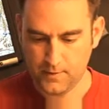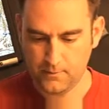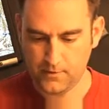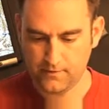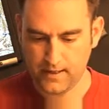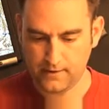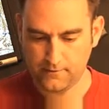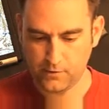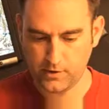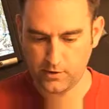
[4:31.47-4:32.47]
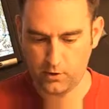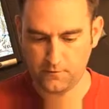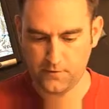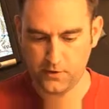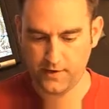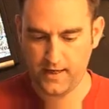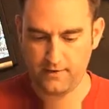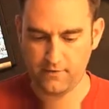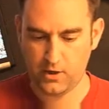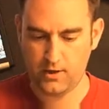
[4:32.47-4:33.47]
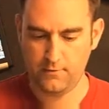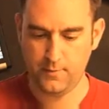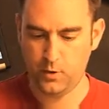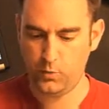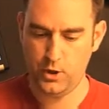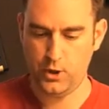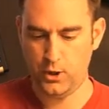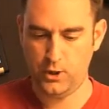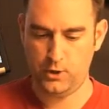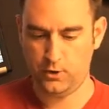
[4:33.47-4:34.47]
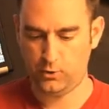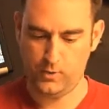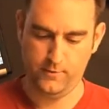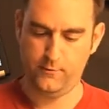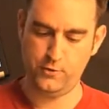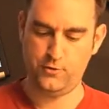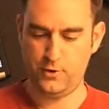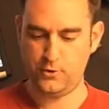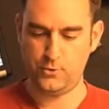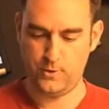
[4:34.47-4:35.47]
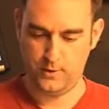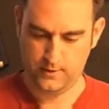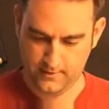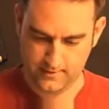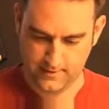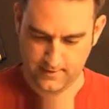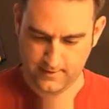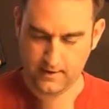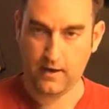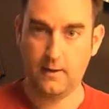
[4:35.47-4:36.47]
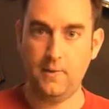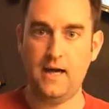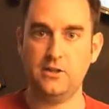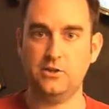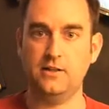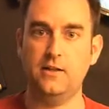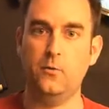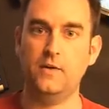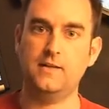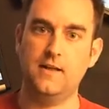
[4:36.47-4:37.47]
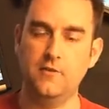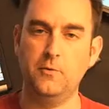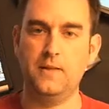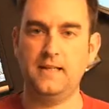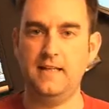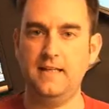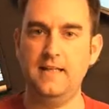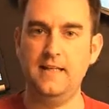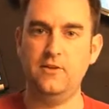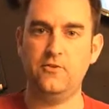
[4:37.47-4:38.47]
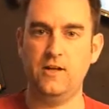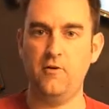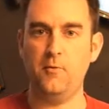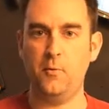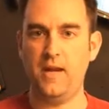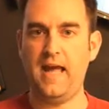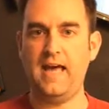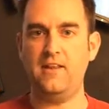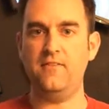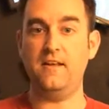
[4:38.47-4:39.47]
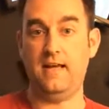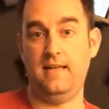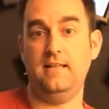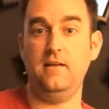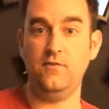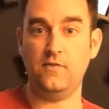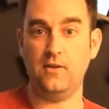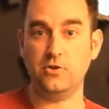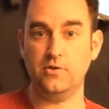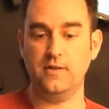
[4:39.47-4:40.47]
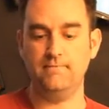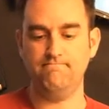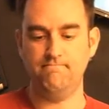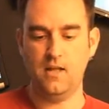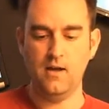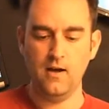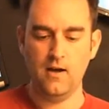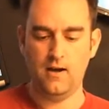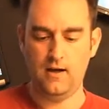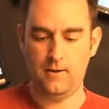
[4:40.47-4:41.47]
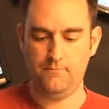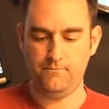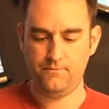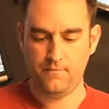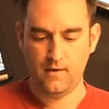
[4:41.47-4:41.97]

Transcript: People of California don't feel they have the government we need in the 21st century. Um, actually, what the government they need is the government we had in the 19th century, um,